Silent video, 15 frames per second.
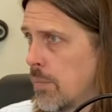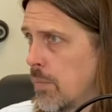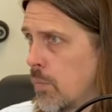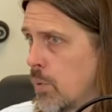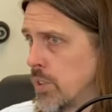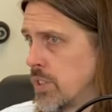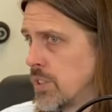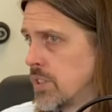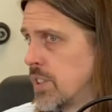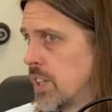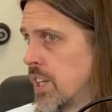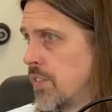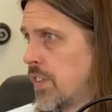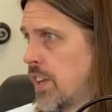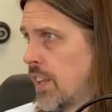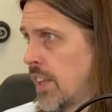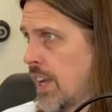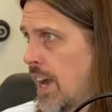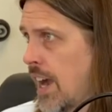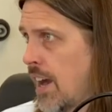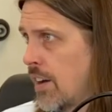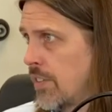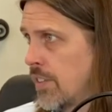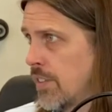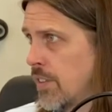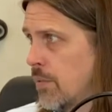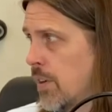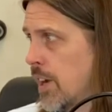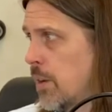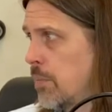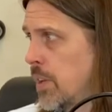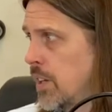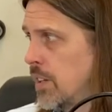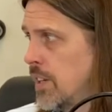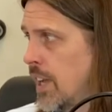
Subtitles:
which is significantly higher than the recommended